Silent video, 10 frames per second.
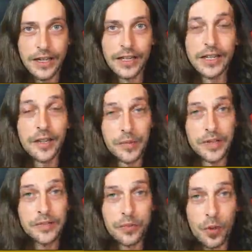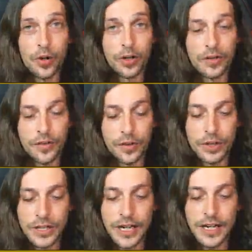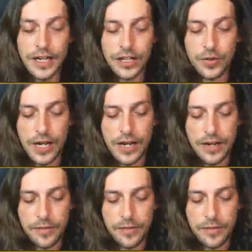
enemies from walking through it. You have